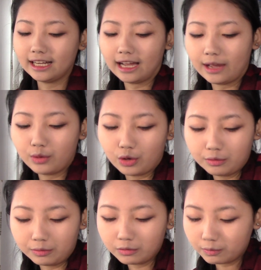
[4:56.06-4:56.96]
I will
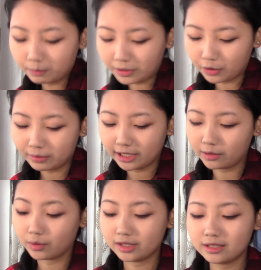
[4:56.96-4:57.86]
be opening
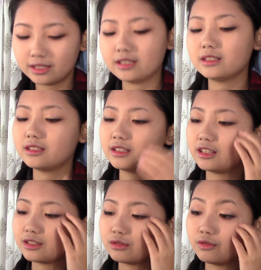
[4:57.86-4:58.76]
one since
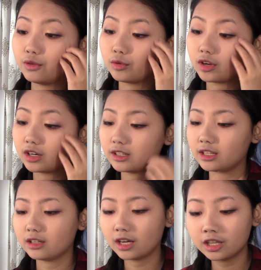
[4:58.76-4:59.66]
there's no photo card
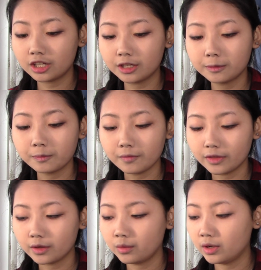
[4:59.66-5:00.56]
in the other.
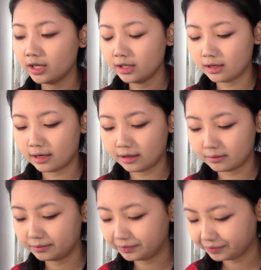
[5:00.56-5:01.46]
one?